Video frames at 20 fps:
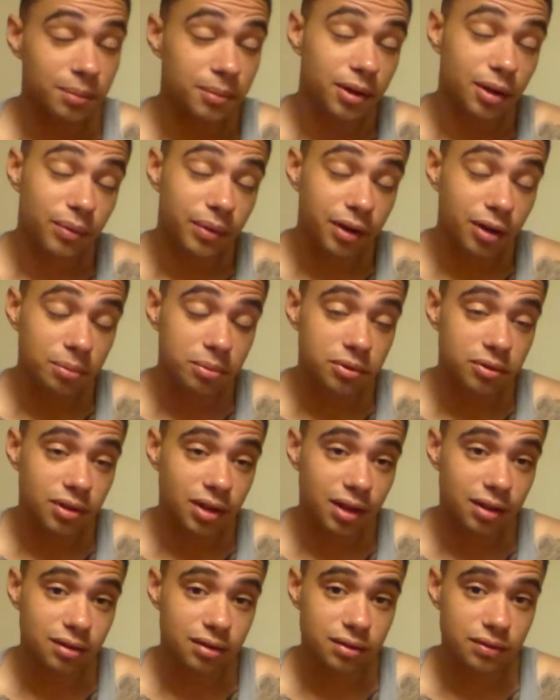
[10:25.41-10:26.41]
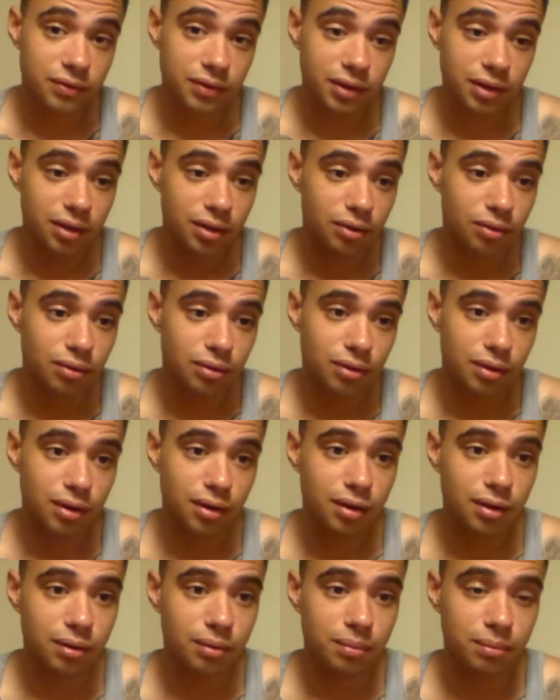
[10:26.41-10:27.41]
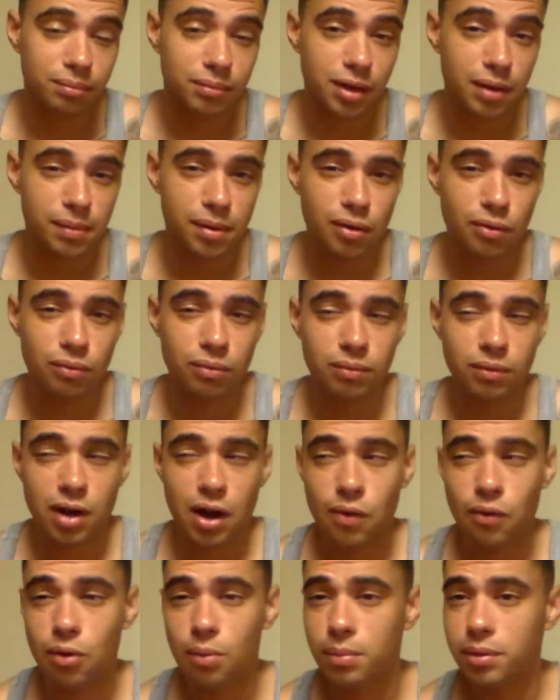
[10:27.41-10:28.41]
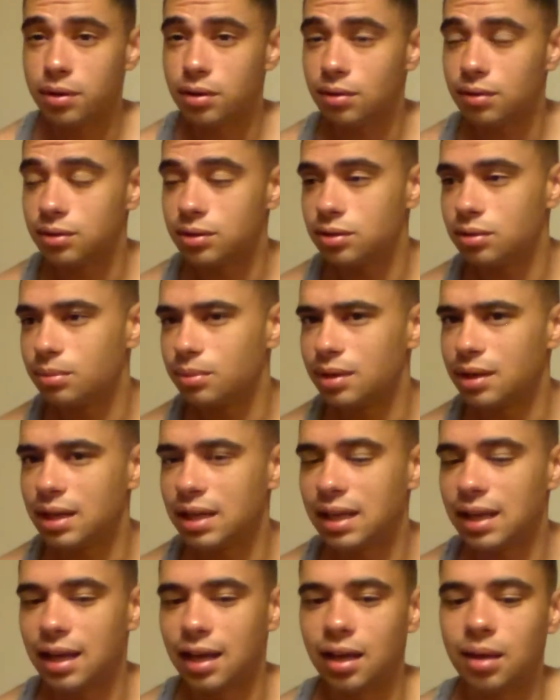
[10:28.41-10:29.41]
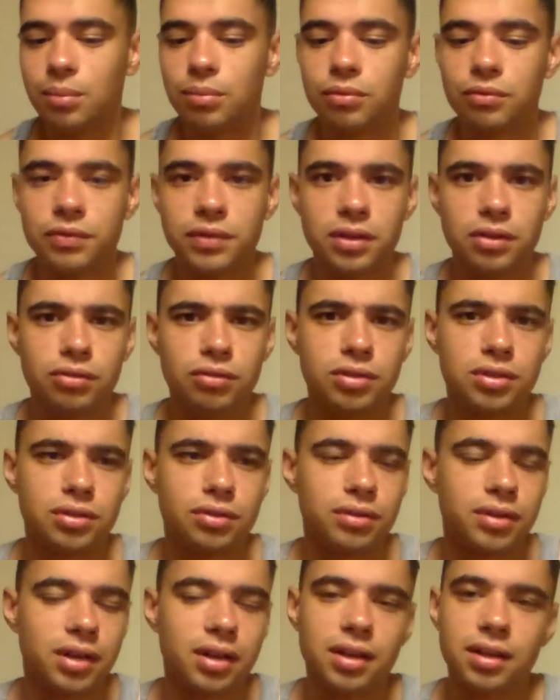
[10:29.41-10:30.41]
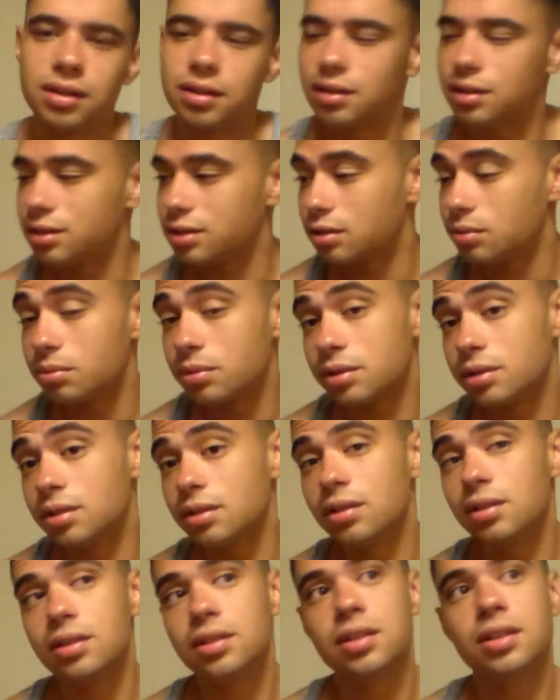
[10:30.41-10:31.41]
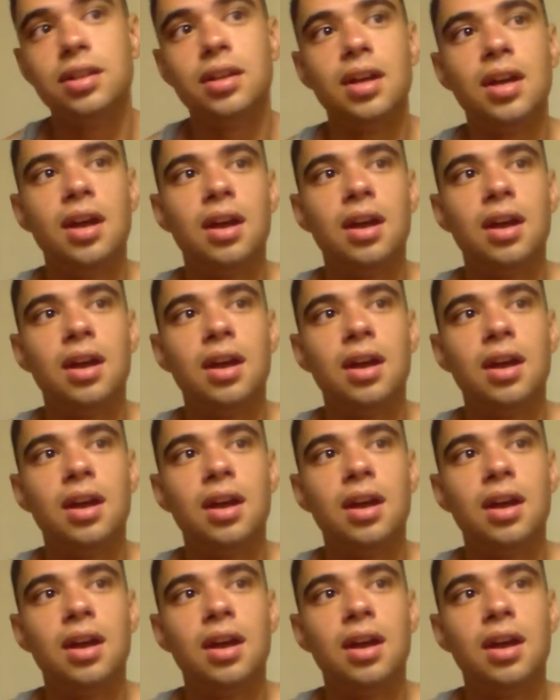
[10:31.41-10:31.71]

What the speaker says: But anyway, I hope you liked this video. I won't be doing too many game reviews or anything similar to this.